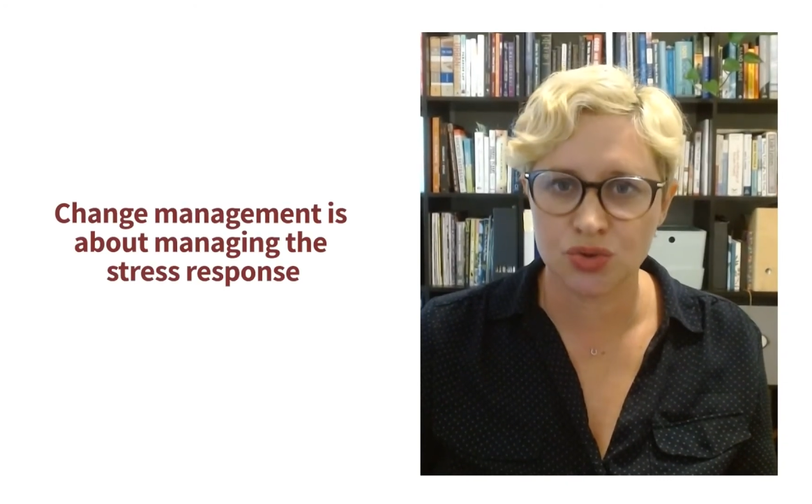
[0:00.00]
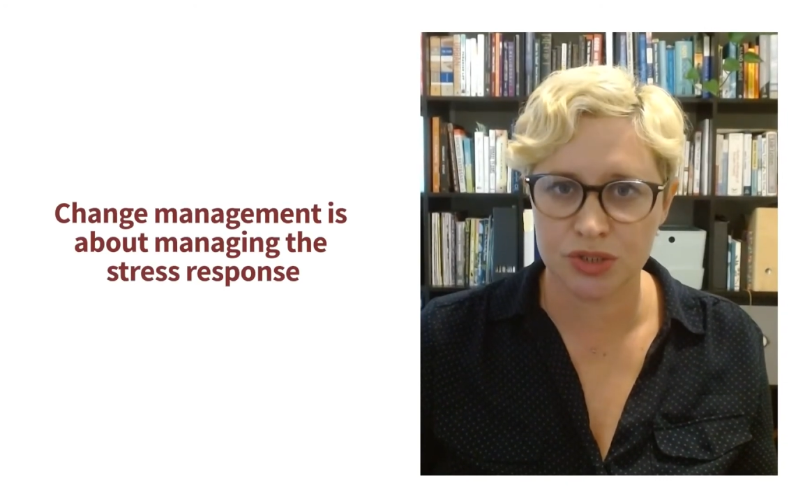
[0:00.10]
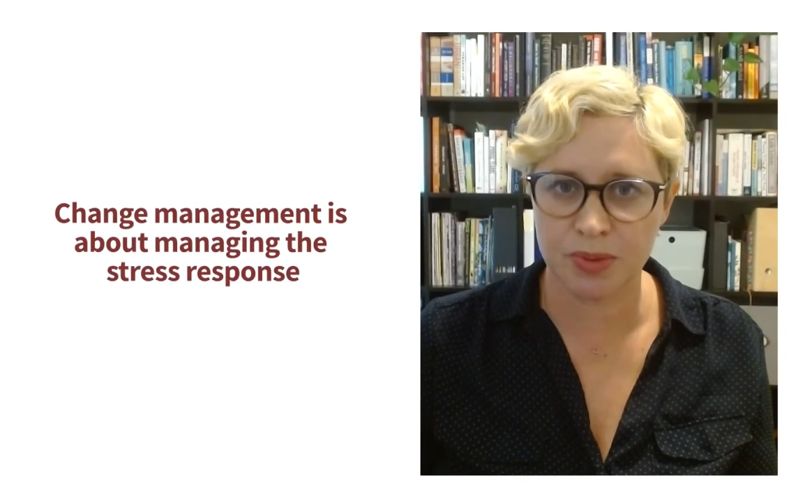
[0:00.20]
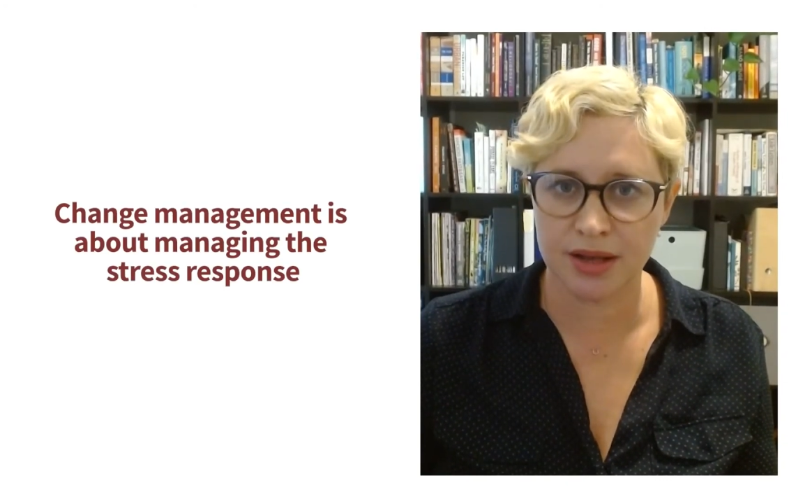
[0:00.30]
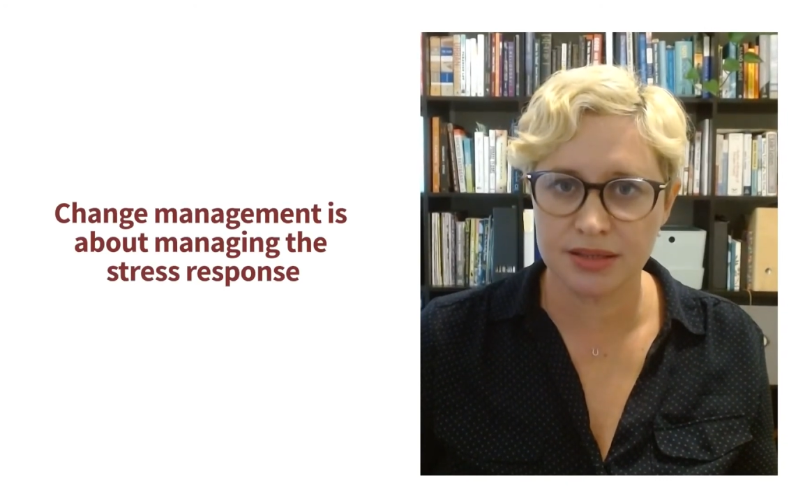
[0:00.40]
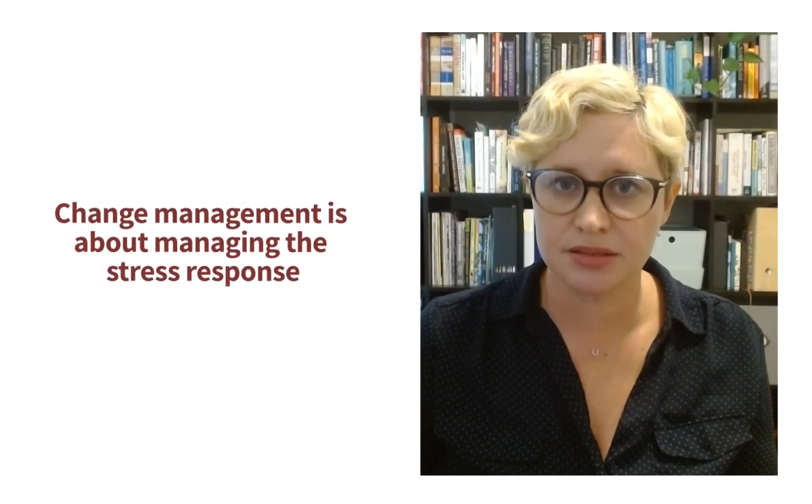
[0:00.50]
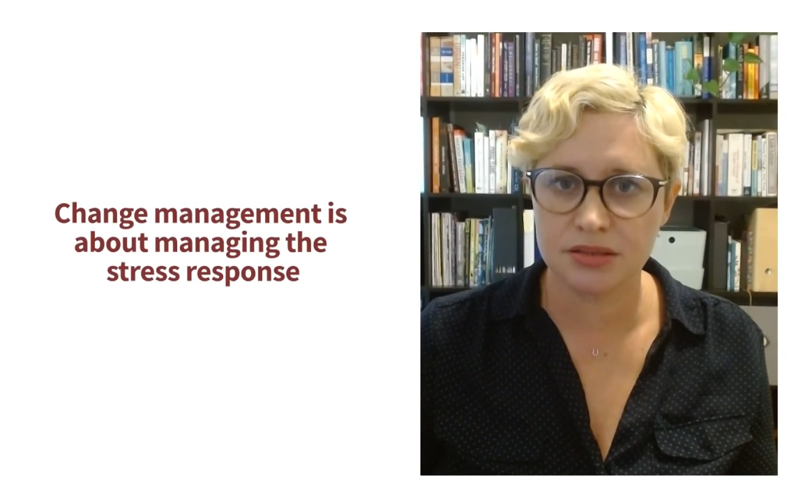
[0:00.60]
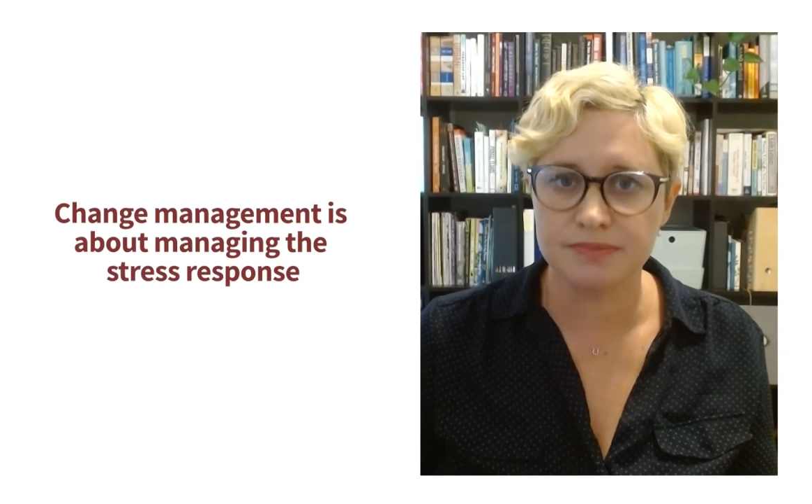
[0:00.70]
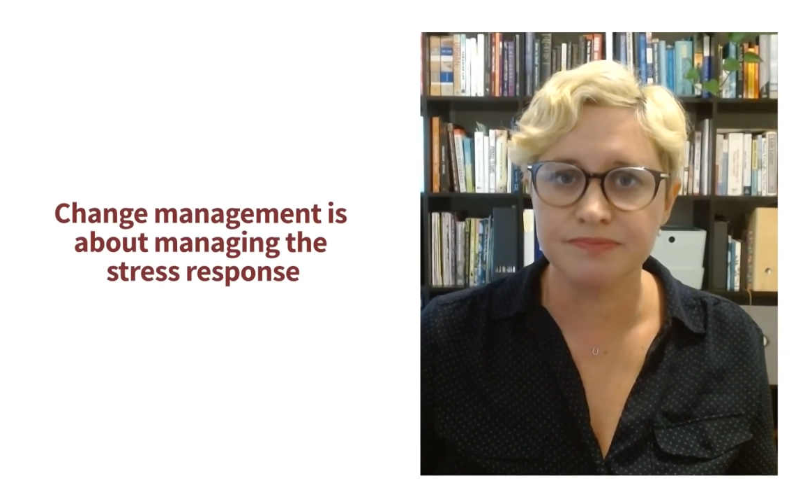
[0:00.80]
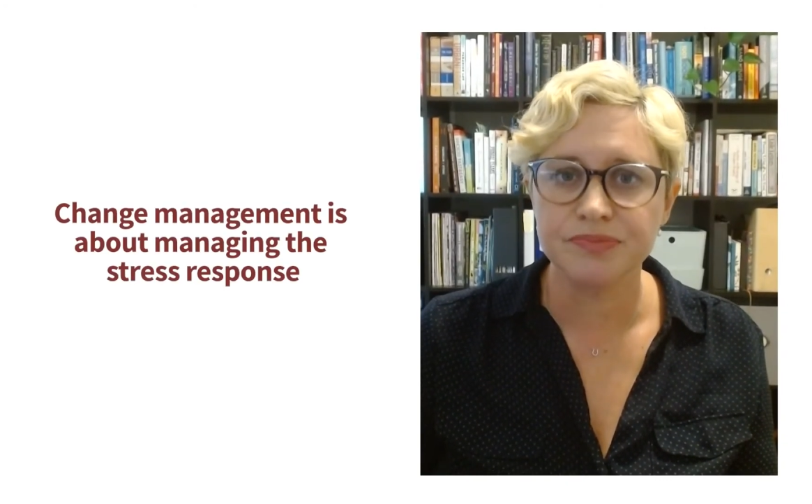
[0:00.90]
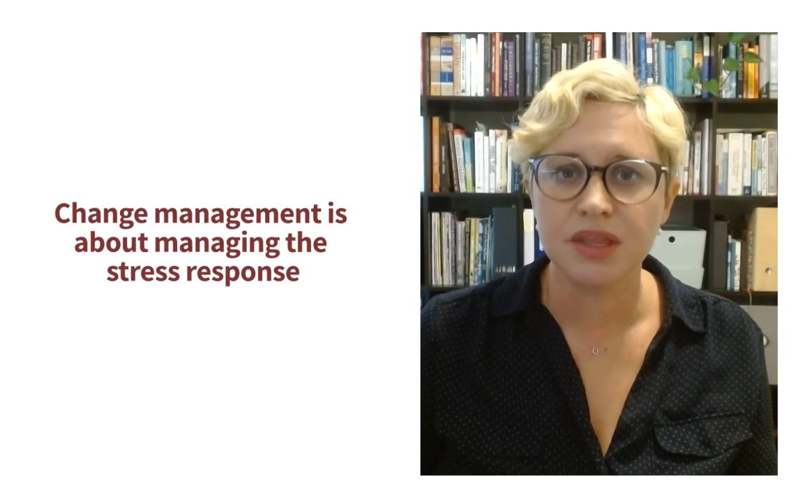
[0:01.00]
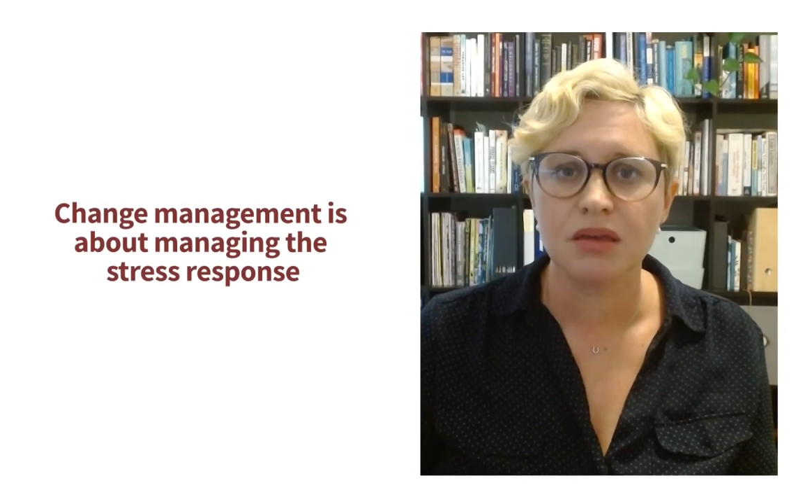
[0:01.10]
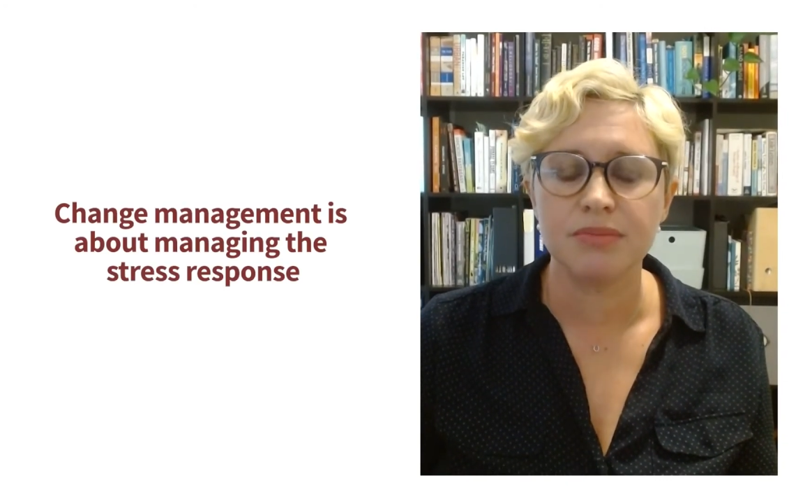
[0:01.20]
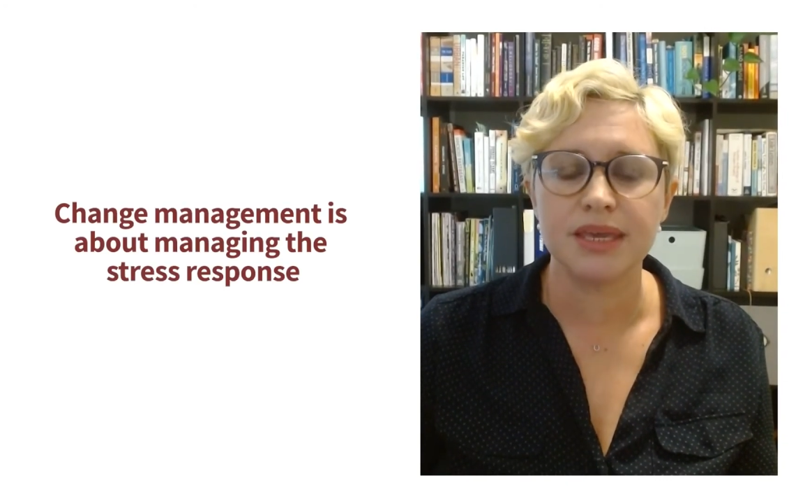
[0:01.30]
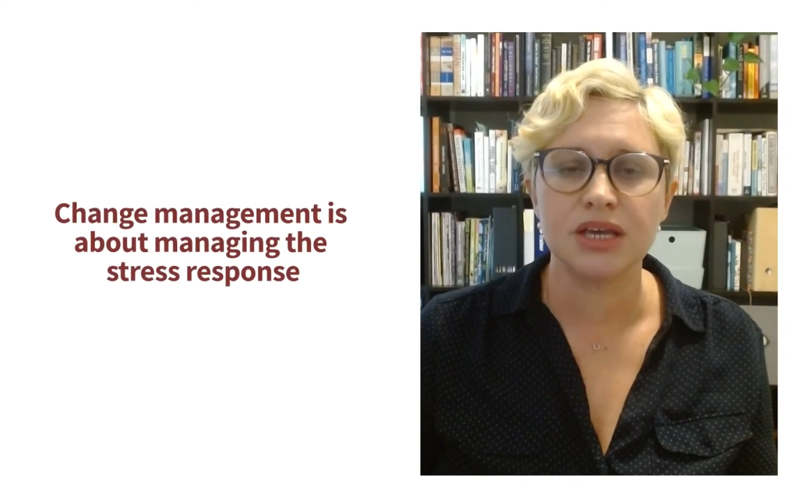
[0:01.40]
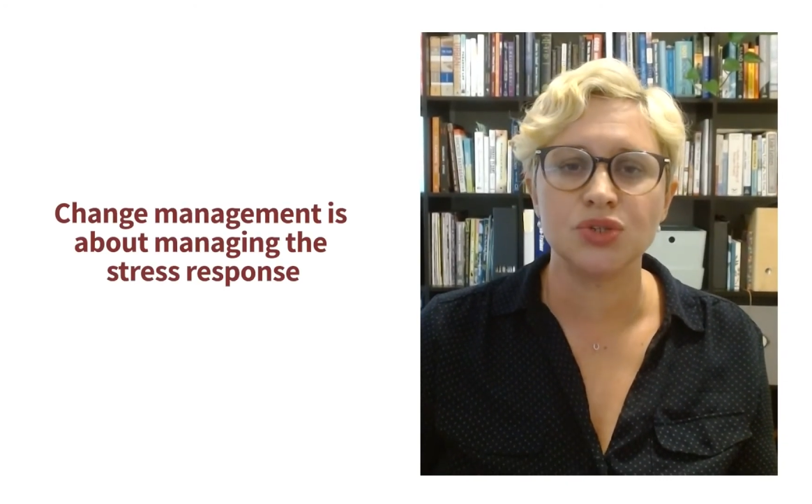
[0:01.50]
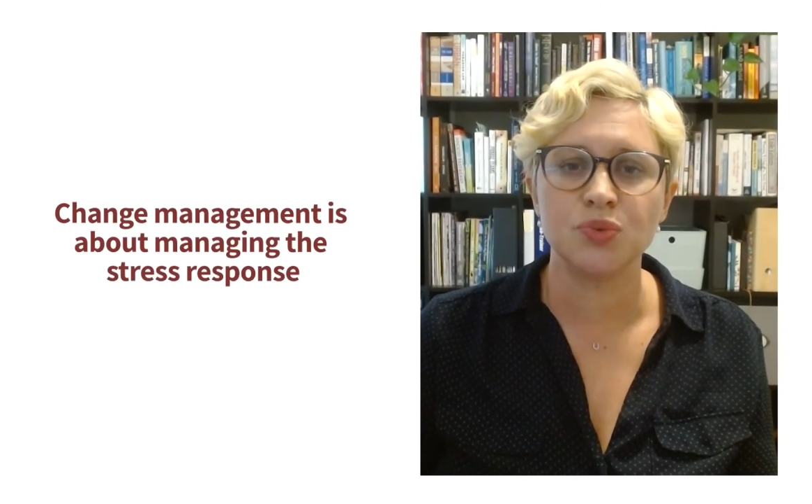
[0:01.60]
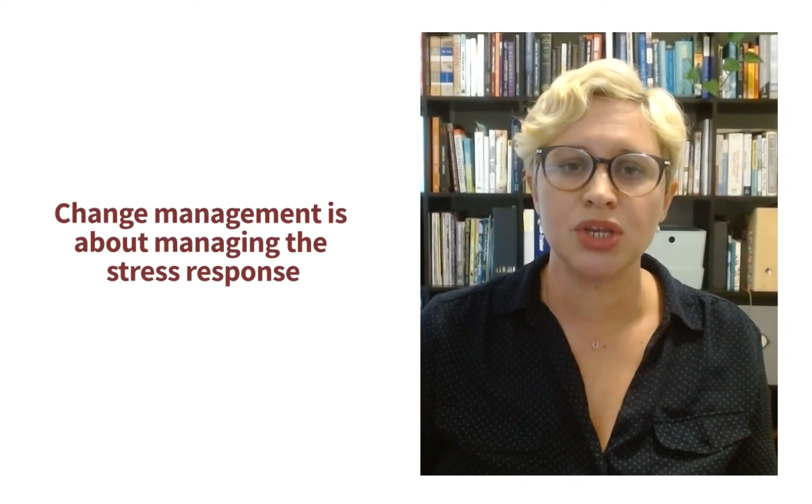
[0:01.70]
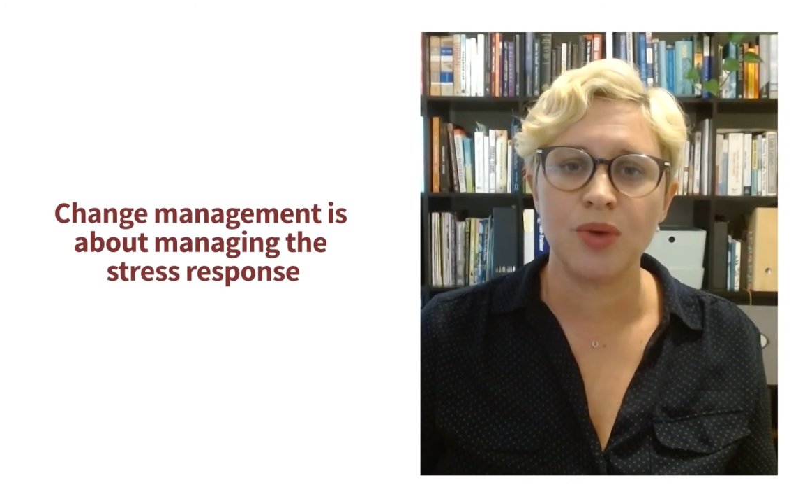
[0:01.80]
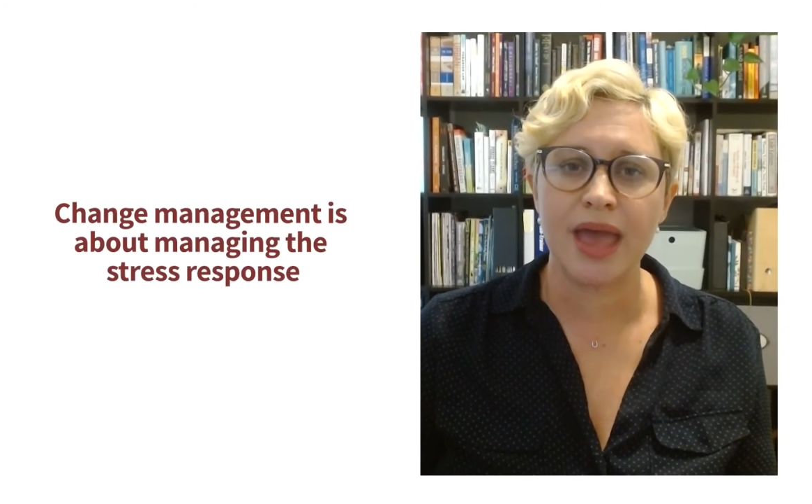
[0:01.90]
response. Because when you